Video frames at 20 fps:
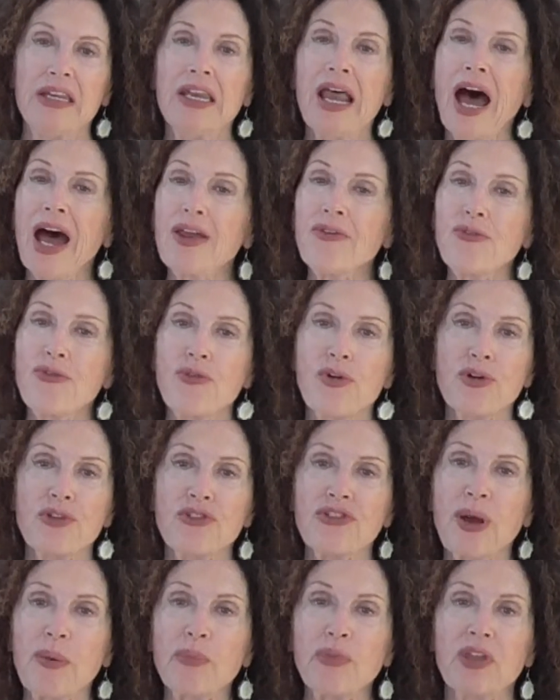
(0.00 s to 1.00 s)
not for
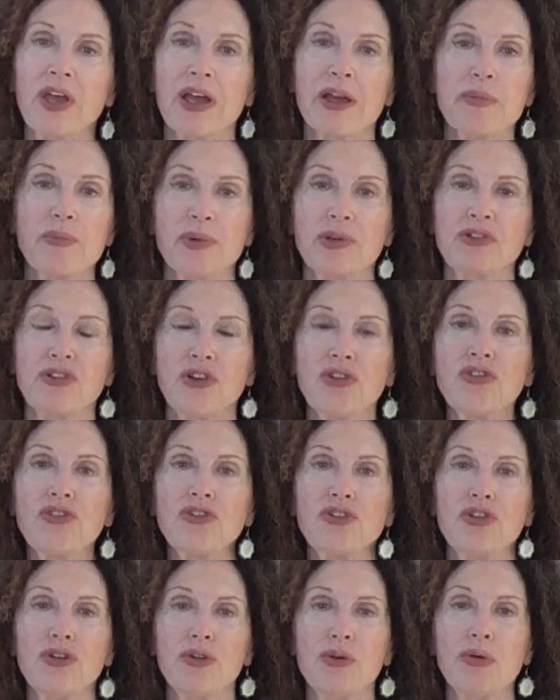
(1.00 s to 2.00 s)
something, but
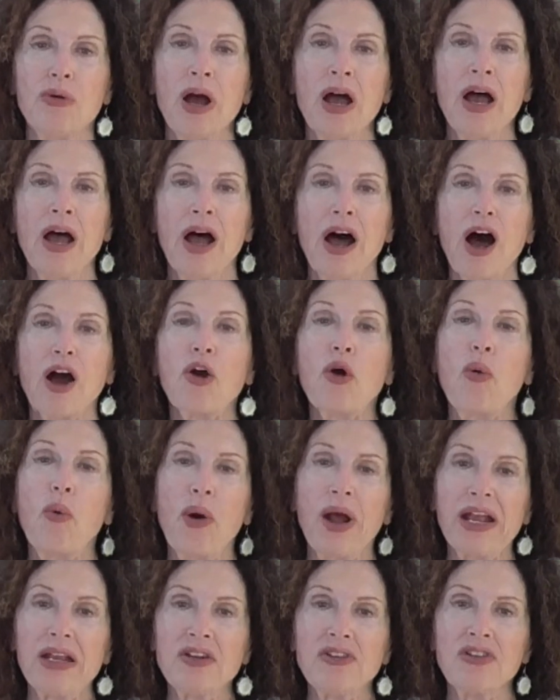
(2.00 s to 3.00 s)
just to
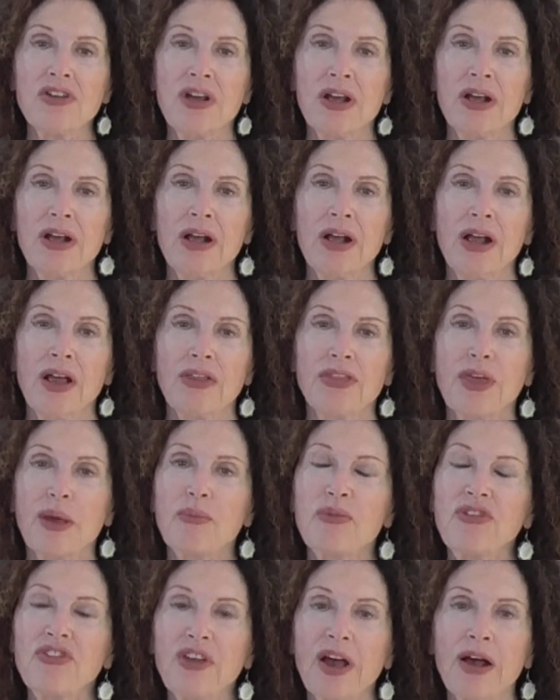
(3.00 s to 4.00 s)
acquaint
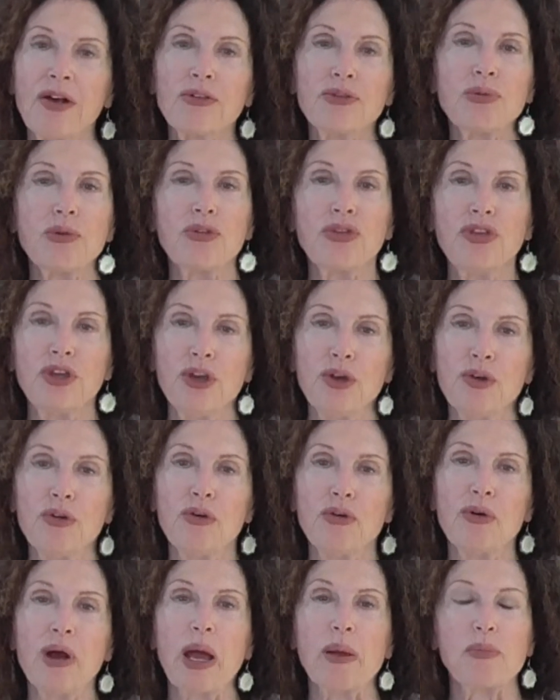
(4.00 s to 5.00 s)
themselves with
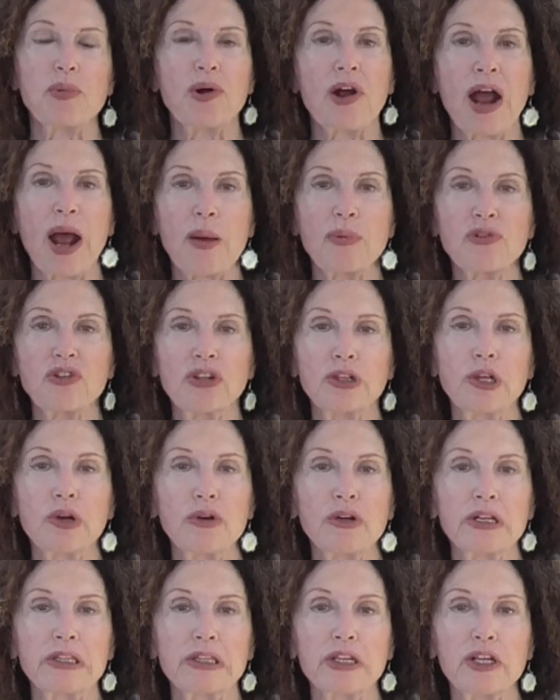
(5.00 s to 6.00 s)
you and perhaps
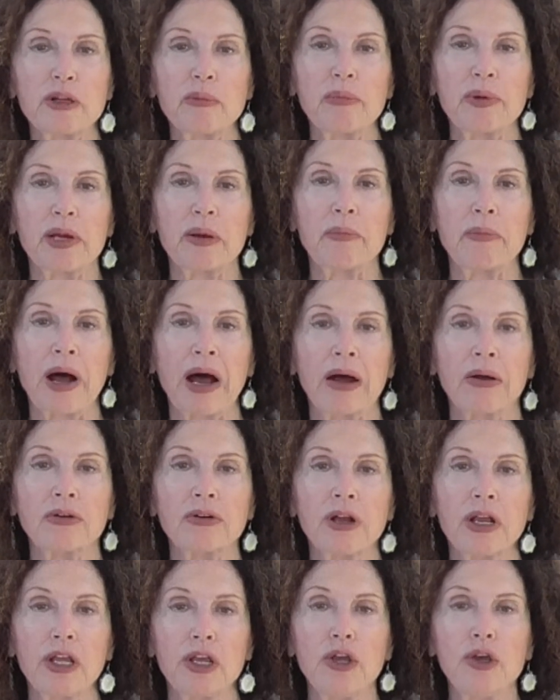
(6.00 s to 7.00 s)
learn a little bit about
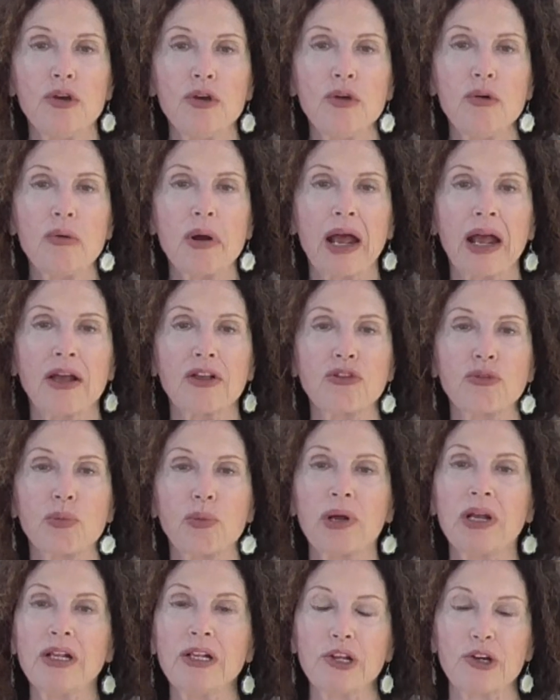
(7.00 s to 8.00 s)
you as
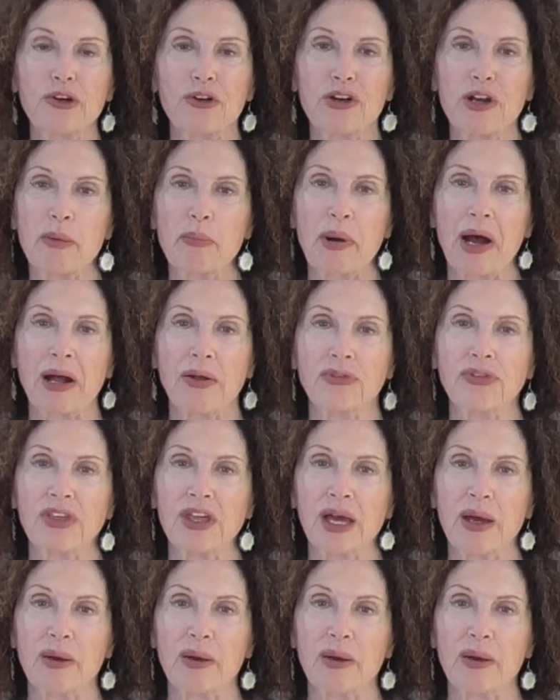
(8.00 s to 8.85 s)
we learn about